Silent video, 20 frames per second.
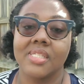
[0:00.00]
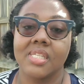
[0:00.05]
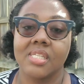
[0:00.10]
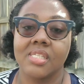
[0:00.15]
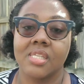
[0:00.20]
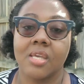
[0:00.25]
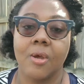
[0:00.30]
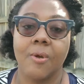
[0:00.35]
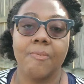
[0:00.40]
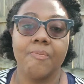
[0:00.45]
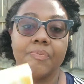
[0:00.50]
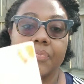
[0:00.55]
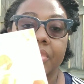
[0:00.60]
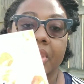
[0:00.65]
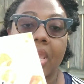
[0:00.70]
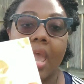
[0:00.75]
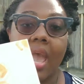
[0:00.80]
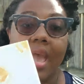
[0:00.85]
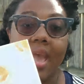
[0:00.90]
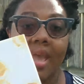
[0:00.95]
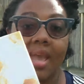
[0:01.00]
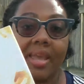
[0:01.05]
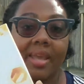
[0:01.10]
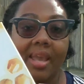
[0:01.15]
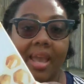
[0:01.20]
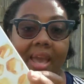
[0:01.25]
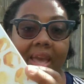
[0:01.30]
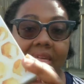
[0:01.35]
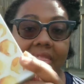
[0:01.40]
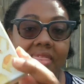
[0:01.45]
So I
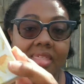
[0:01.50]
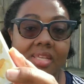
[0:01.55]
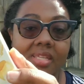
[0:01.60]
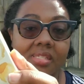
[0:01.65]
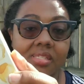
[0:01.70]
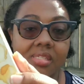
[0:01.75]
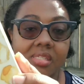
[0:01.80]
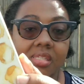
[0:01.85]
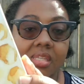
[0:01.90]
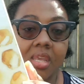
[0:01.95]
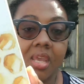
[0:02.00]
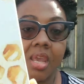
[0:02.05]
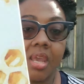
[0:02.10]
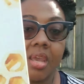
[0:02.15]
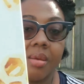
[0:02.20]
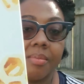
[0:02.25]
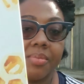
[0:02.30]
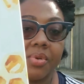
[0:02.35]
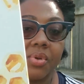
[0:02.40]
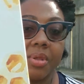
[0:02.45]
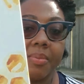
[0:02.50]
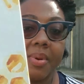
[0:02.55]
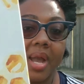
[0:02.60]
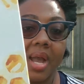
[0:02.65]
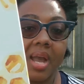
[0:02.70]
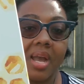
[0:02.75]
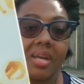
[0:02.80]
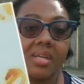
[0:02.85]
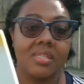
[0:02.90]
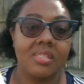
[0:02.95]
got this beauty
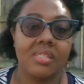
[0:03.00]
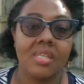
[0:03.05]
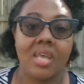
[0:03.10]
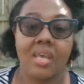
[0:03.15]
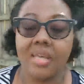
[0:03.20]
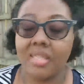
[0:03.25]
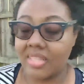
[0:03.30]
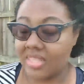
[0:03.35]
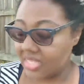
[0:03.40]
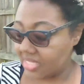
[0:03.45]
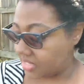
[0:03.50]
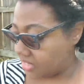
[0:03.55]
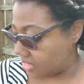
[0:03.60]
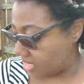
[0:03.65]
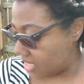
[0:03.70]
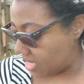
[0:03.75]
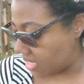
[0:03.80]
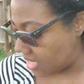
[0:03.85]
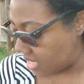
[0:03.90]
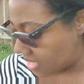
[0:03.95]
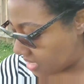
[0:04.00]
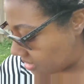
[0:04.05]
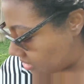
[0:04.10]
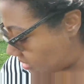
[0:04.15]
box. This is